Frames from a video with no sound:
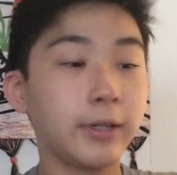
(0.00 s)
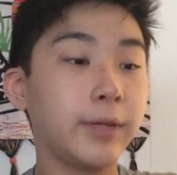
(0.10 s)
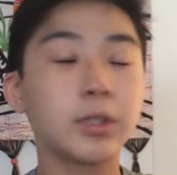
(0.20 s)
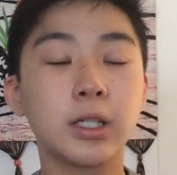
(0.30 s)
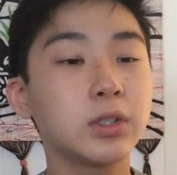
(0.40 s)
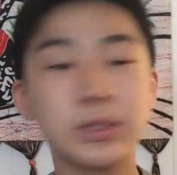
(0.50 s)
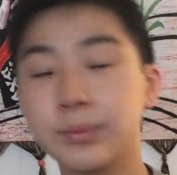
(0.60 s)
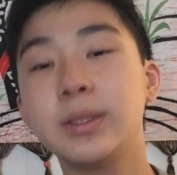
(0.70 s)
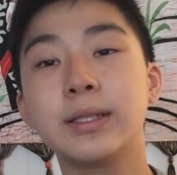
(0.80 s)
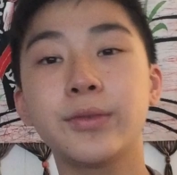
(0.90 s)
$5
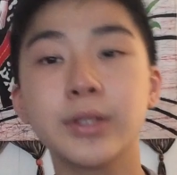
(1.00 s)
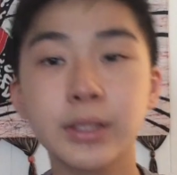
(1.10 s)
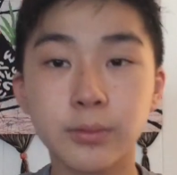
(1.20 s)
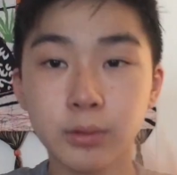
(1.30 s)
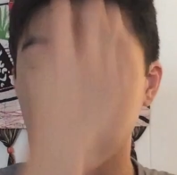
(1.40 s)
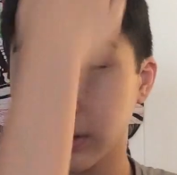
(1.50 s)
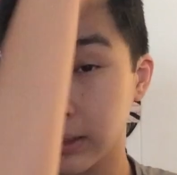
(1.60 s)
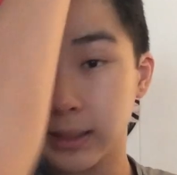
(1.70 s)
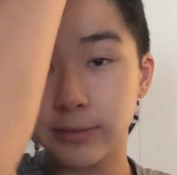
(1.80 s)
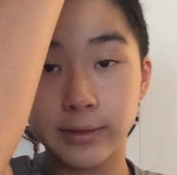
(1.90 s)
would be definitely worth
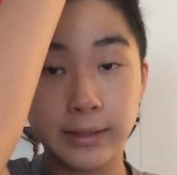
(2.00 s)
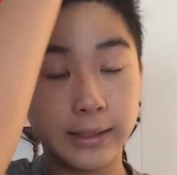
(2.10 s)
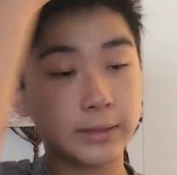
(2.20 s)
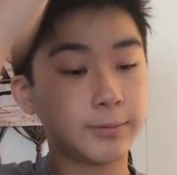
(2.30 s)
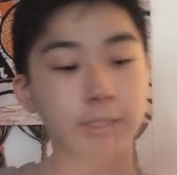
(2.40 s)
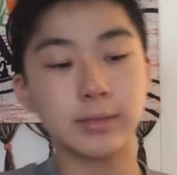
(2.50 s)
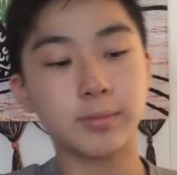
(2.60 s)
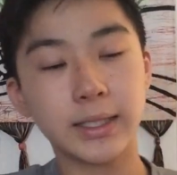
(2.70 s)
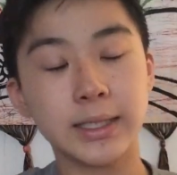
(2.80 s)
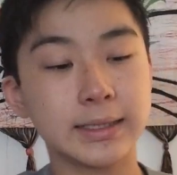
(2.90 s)
it if they spent the
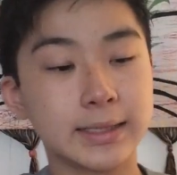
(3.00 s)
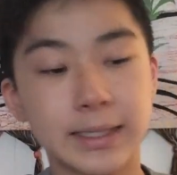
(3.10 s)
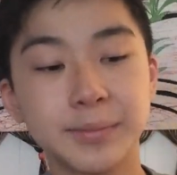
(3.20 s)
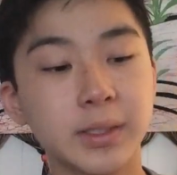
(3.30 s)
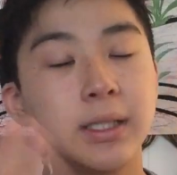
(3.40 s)
money and time